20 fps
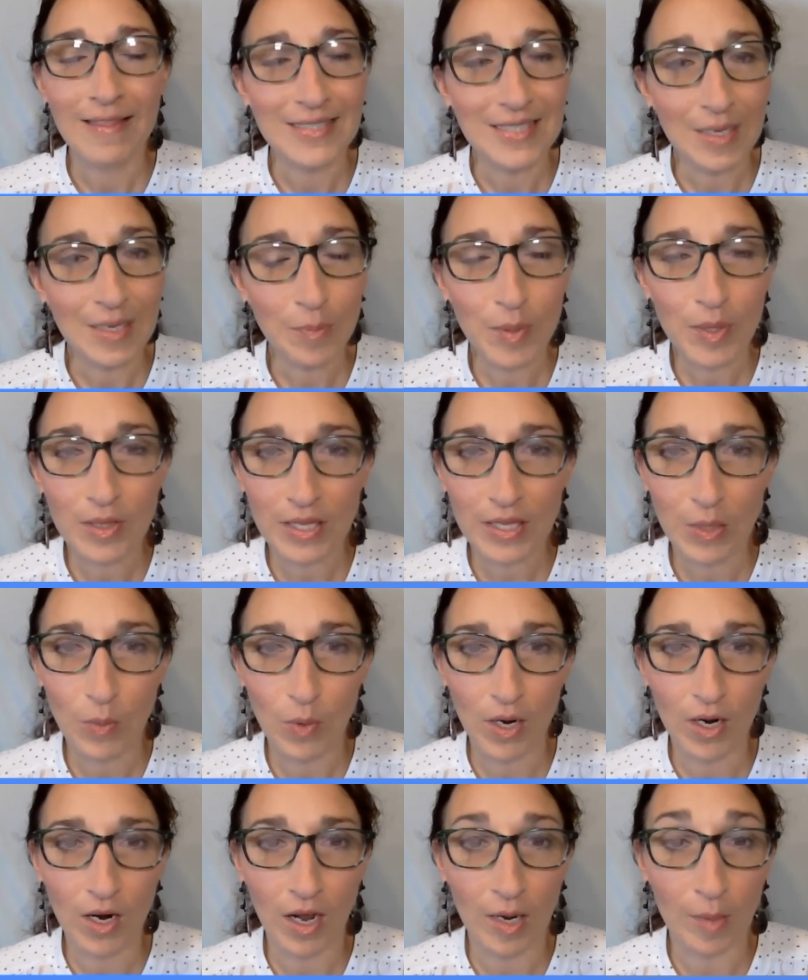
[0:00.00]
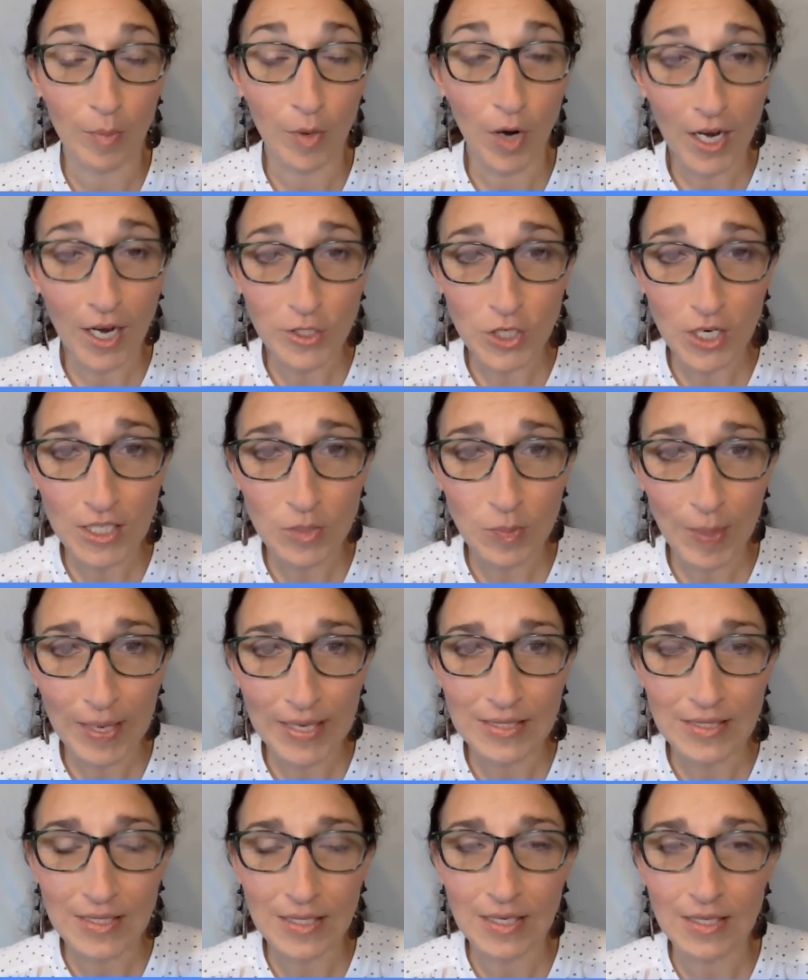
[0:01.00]
they typically work on a project
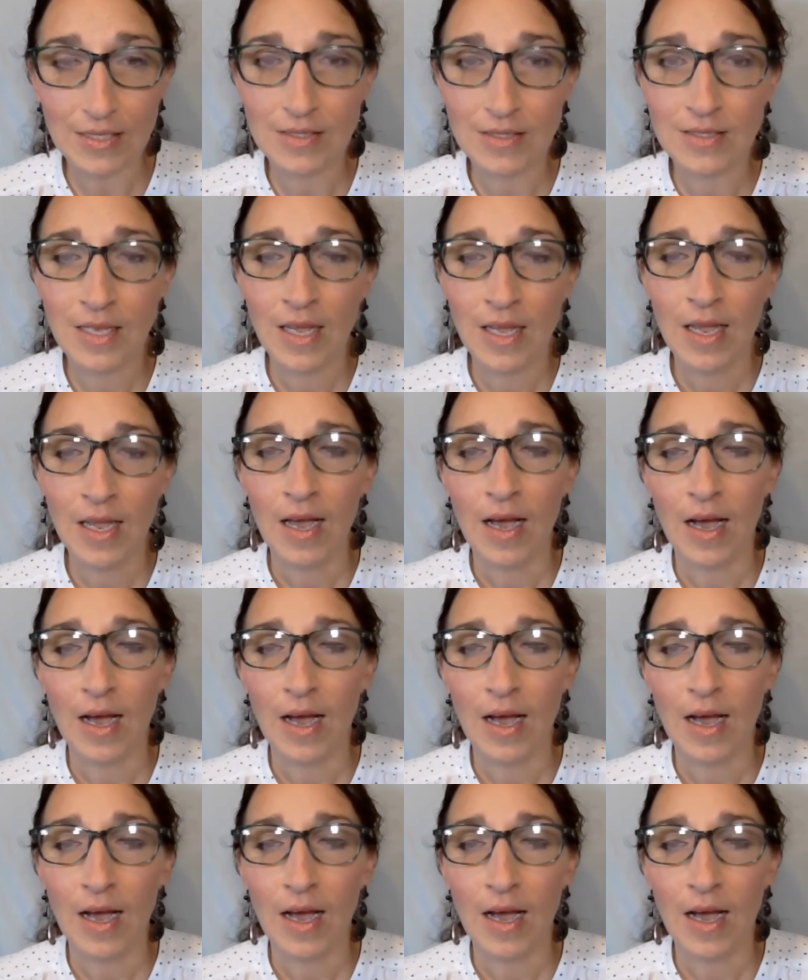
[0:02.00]
basis,